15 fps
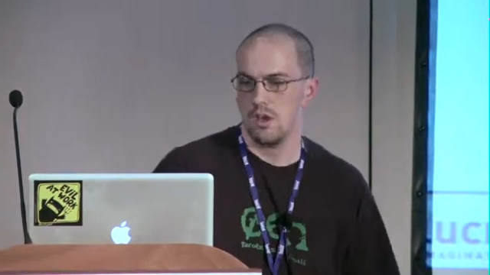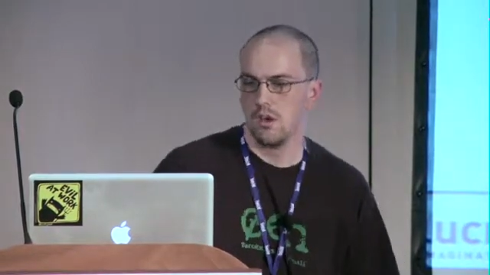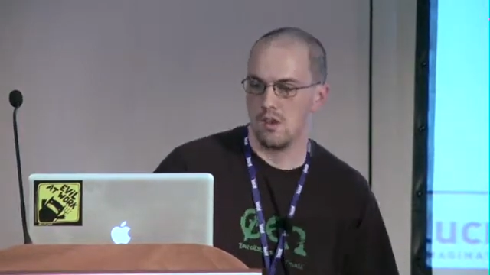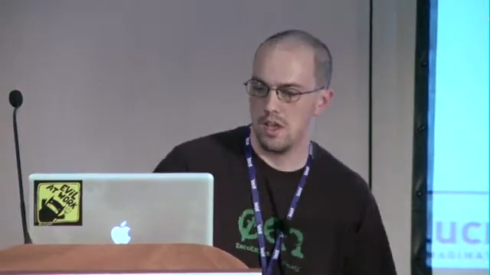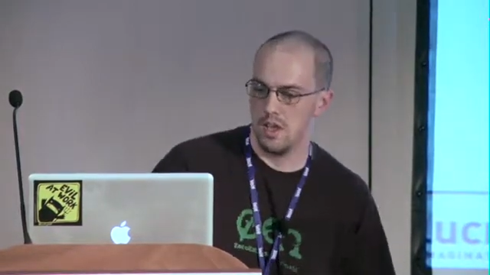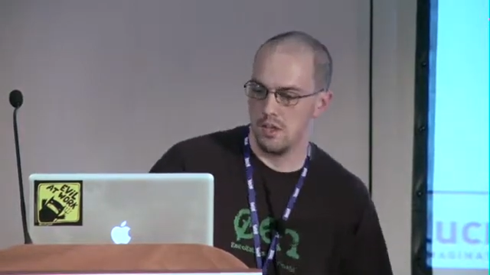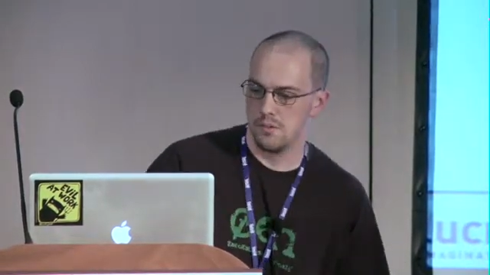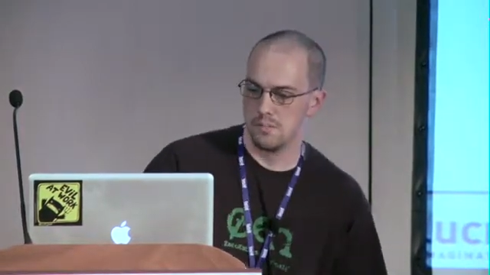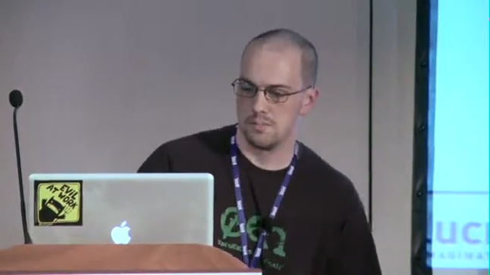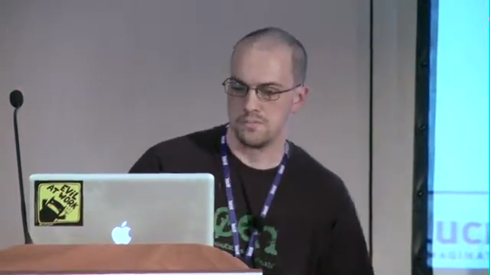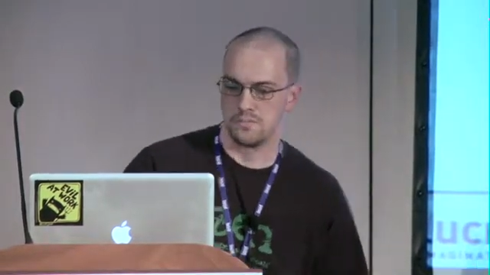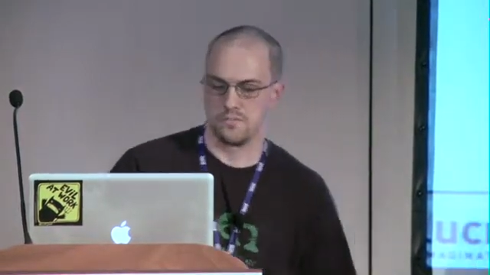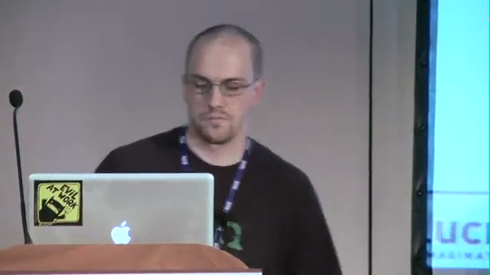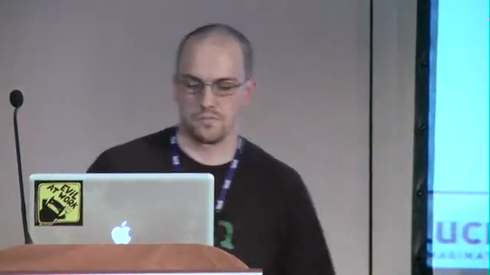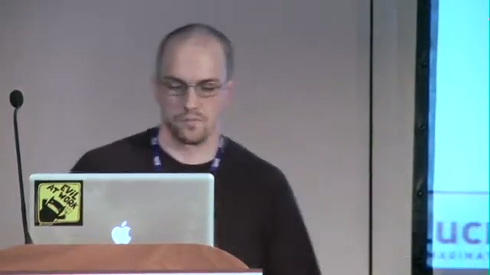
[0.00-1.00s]
OK?
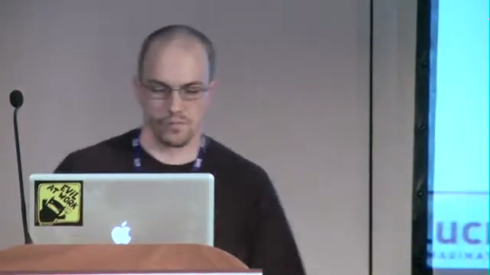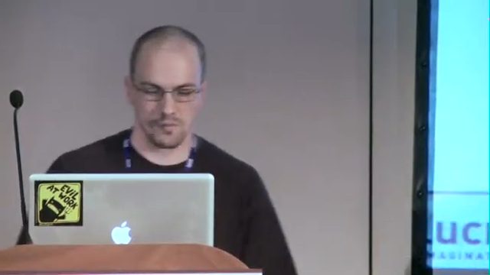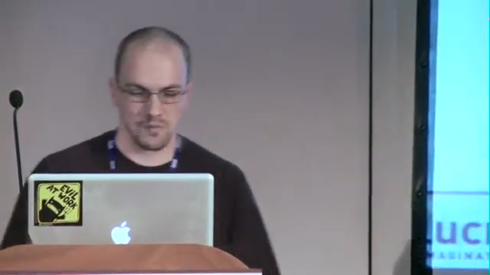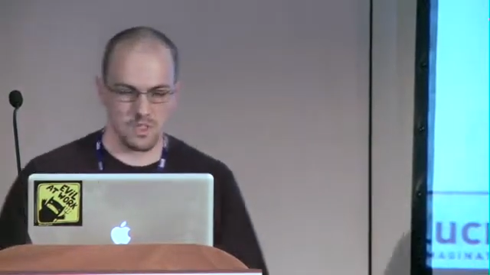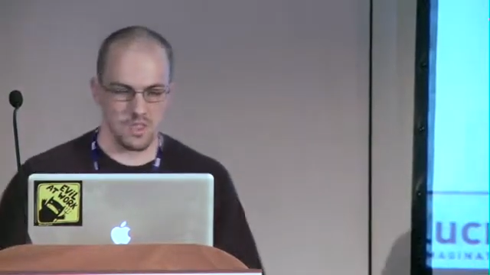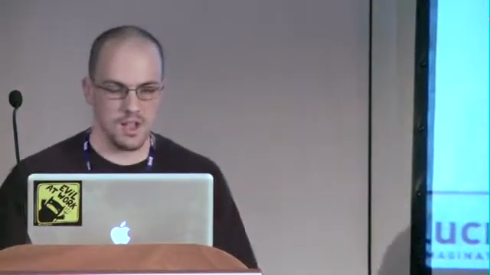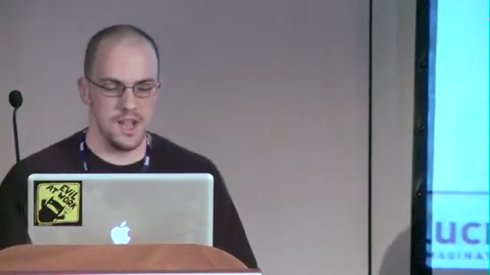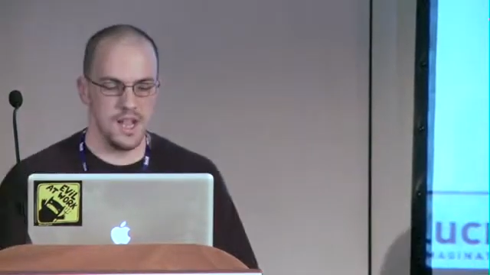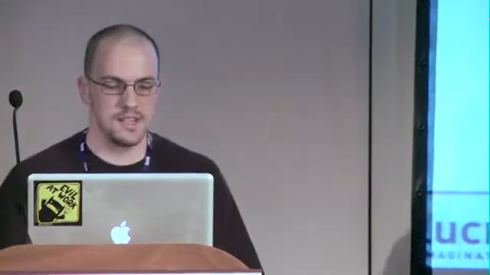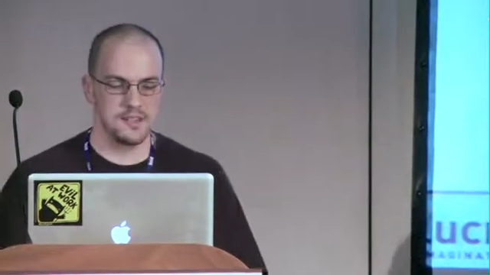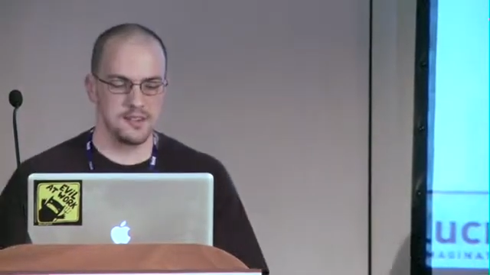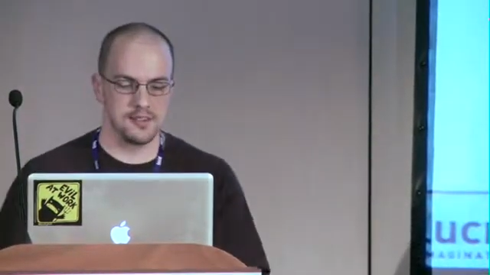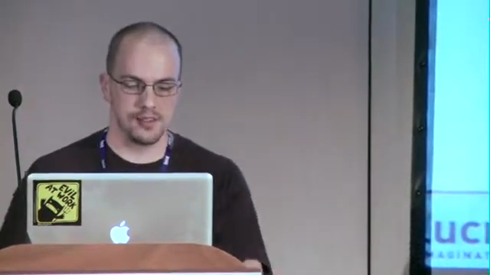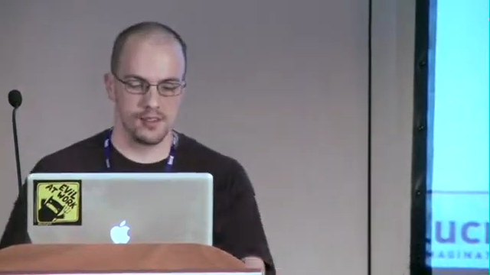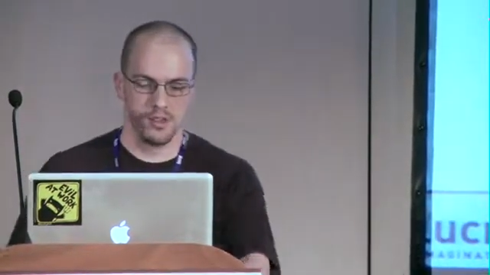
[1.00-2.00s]

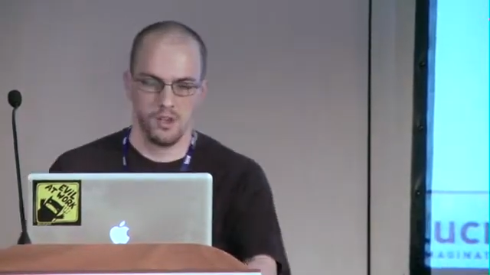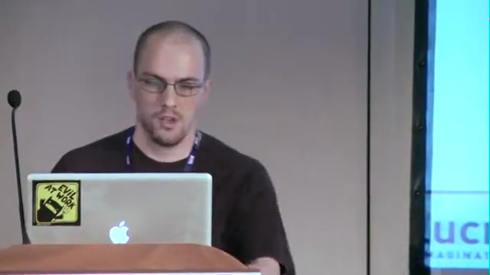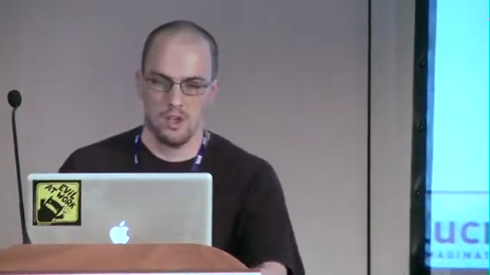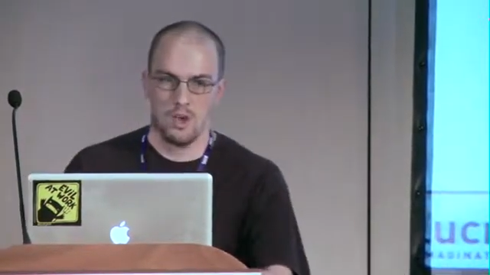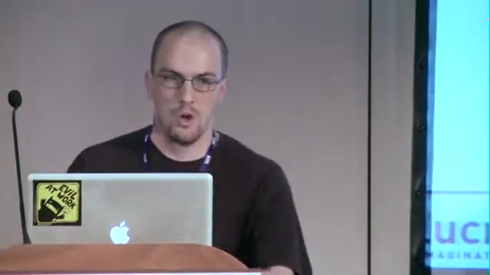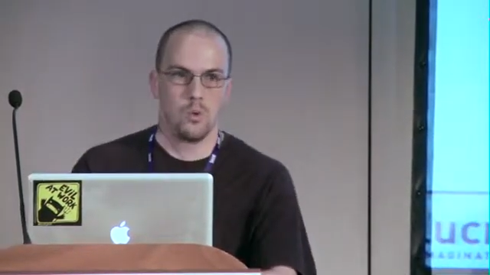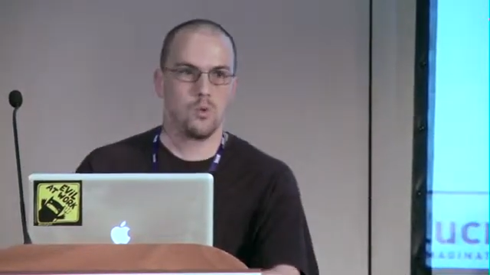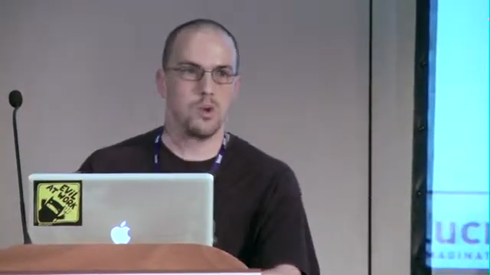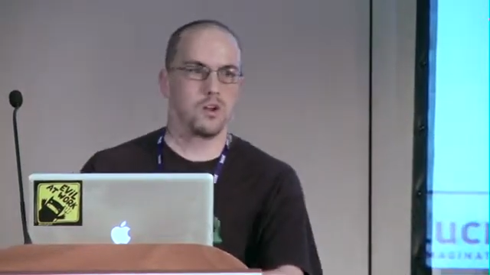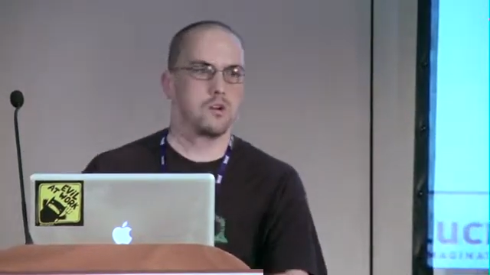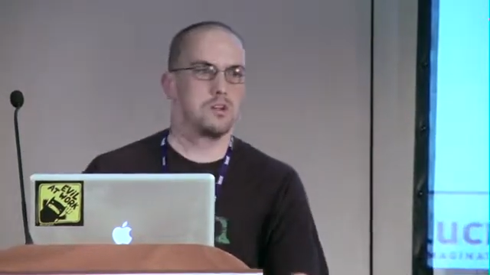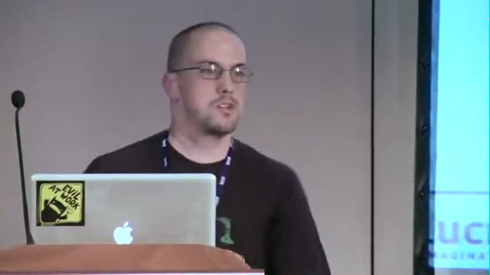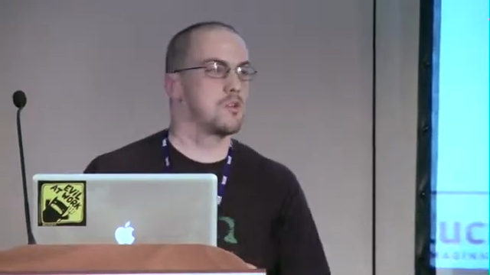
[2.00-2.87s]
And we are going